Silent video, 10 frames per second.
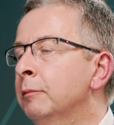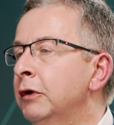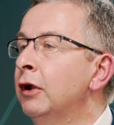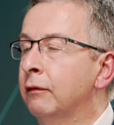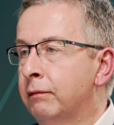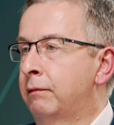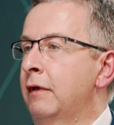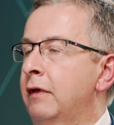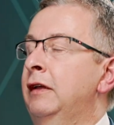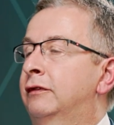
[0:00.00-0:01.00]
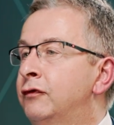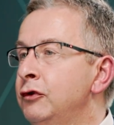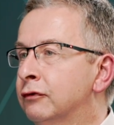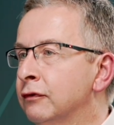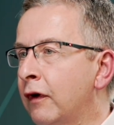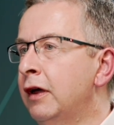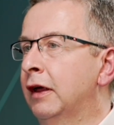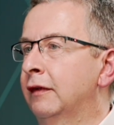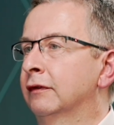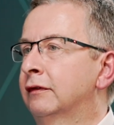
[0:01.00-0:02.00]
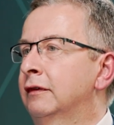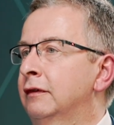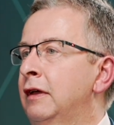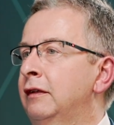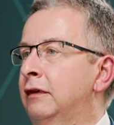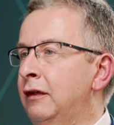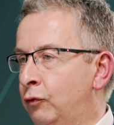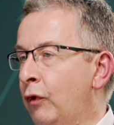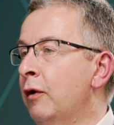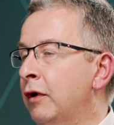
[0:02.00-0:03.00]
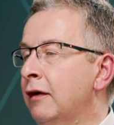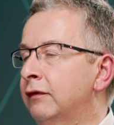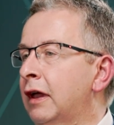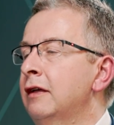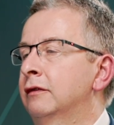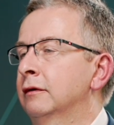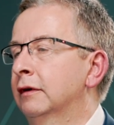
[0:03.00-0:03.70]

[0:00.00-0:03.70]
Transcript: But you know, mm. it's the future of finance. It's, it's where we have to get to.